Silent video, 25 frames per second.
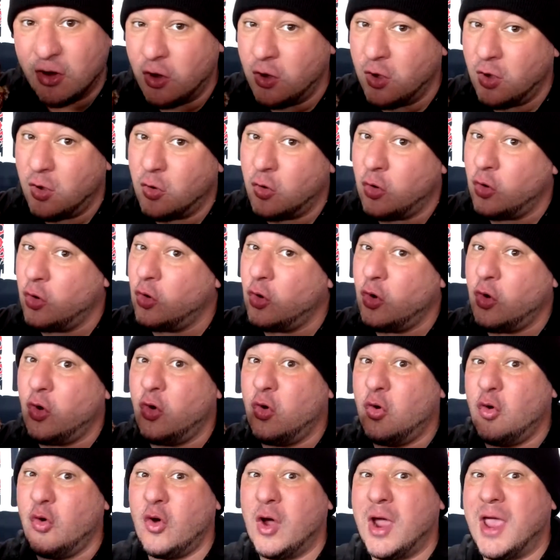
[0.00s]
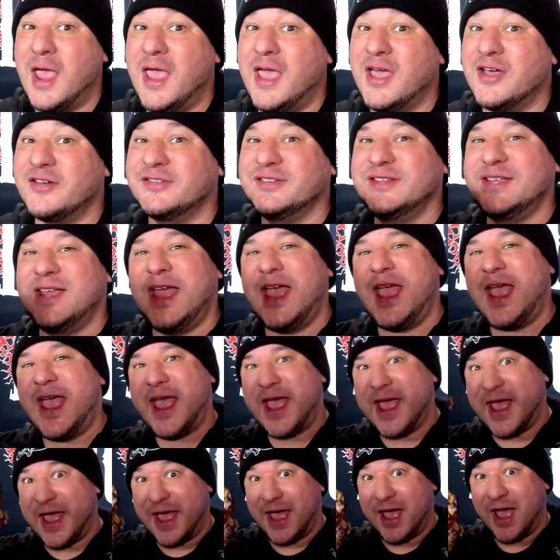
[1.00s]
Oh, hell
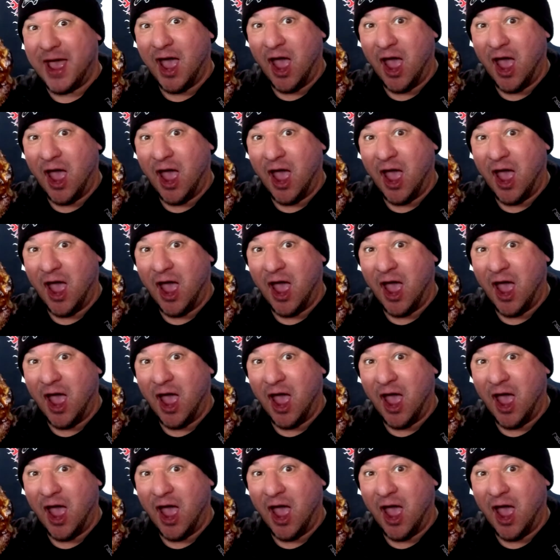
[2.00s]
yeah.